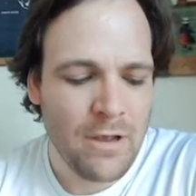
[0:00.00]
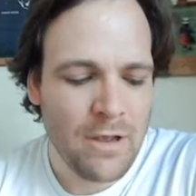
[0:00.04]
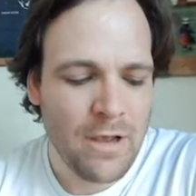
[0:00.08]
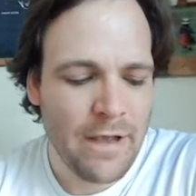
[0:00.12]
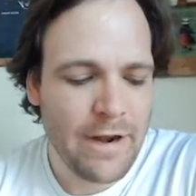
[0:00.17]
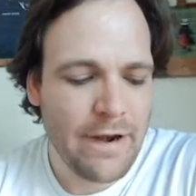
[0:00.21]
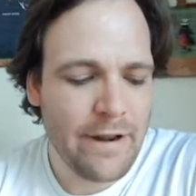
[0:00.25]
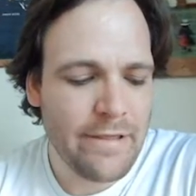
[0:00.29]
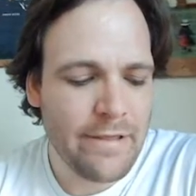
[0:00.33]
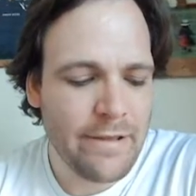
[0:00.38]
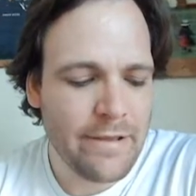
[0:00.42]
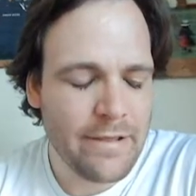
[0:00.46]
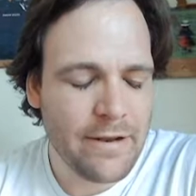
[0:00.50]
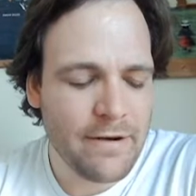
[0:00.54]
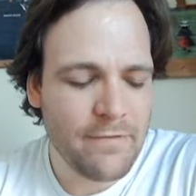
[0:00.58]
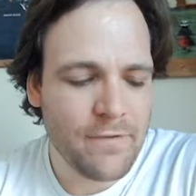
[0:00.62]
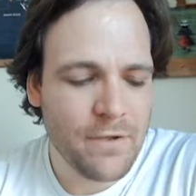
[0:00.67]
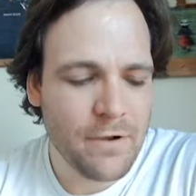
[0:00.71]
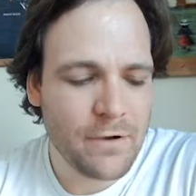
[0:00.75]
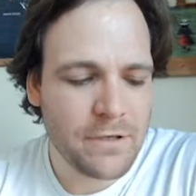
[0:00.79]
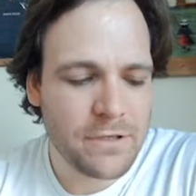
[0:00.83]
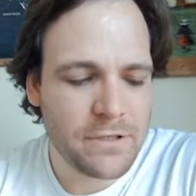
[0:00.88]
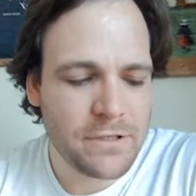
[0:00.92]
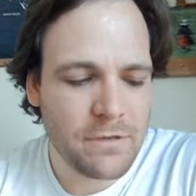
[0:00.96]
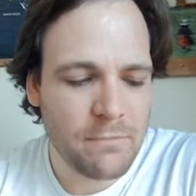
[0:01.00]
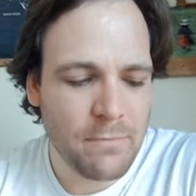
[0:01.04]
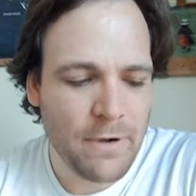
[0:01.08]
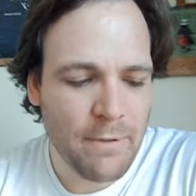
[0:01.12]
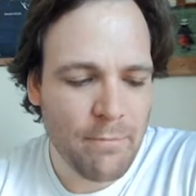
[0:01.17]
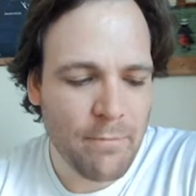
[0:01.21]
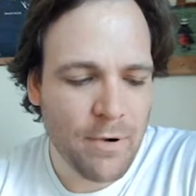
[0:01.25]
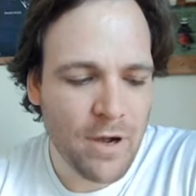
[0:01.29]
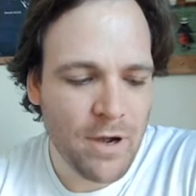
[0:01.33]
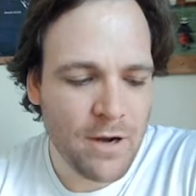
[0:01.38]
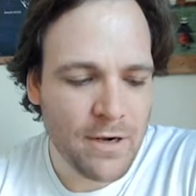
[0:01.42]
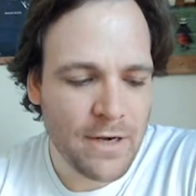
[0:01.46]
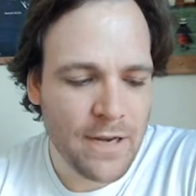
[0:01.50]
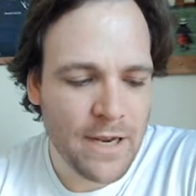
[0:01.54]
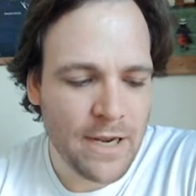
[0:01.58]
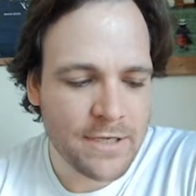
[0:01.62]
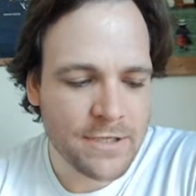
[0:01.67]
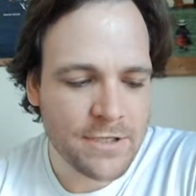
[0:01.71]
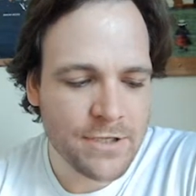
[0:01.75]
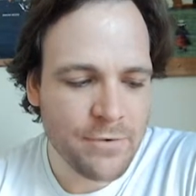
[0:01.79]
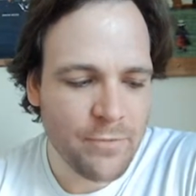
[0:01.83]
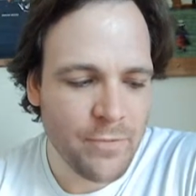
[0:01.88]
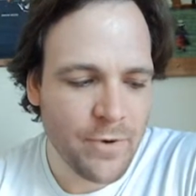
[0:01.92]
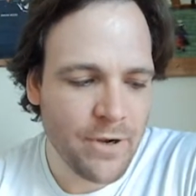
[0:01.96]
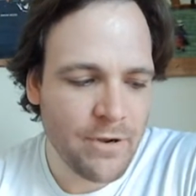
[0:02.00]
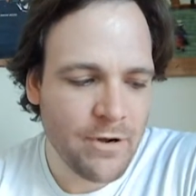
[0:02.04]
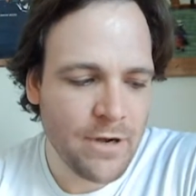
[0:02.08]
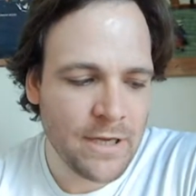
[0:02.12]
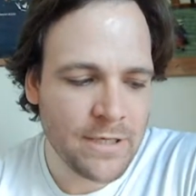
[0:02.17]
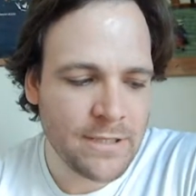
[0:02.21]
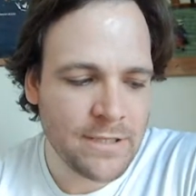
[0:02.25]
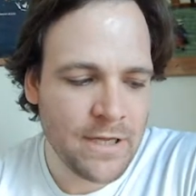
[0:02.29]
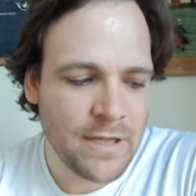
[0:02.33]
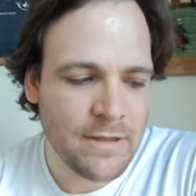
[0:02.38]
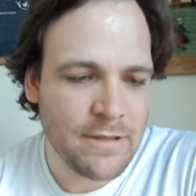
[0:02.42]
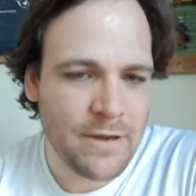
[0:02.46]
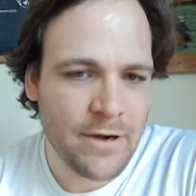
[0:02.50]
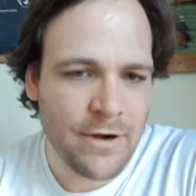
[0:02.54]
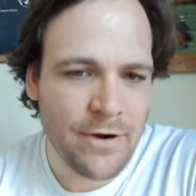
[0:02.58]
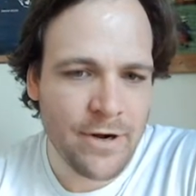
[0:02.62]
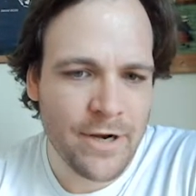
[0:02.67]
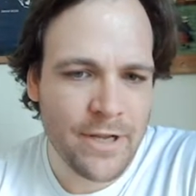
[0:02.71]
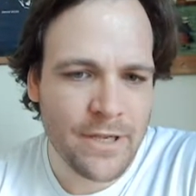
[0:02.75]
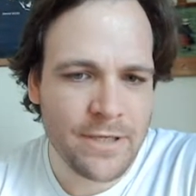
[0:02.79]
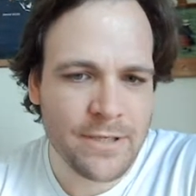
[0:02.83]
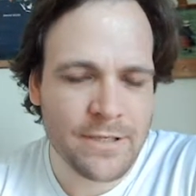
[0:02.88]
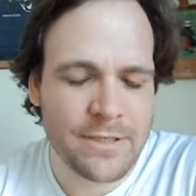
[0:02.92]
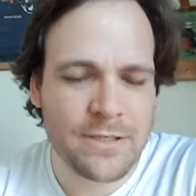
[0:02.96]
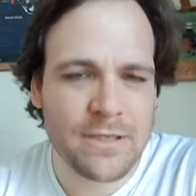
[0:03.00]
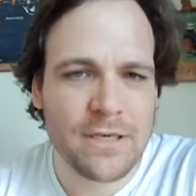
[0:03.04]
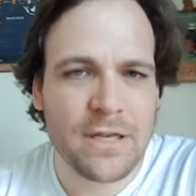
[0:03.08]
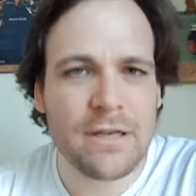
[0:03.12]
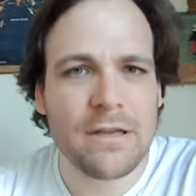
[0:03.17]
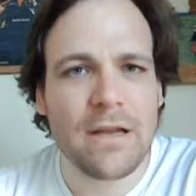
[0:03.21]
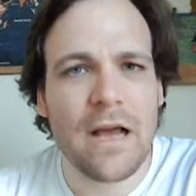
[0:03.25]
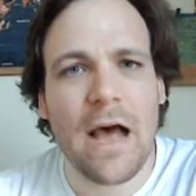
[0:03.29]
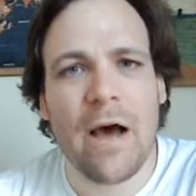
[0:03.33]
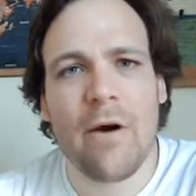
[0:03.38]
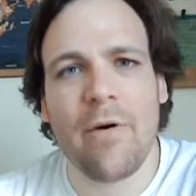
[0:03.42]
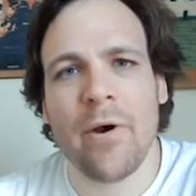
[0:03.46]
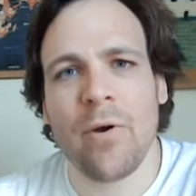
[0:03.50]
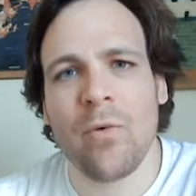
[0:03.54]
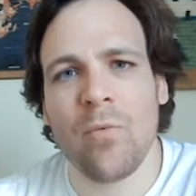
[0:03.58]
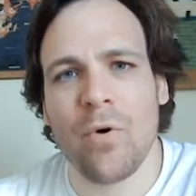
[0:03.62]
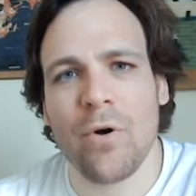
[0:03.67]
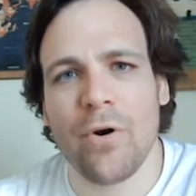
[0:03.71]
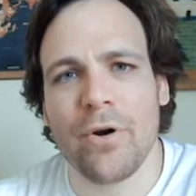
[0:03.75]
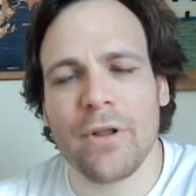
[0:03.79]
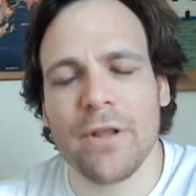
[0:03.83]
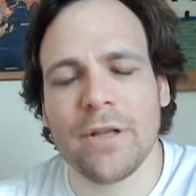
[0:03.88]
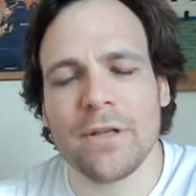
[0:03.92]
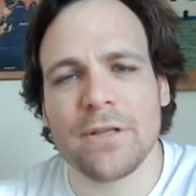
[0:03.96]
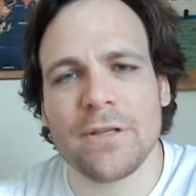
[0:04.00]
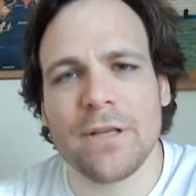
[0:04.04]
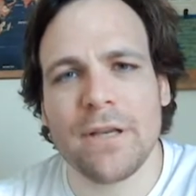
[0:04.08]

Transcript: And I think that if you listen to my podcast, you realize that there is, how I work is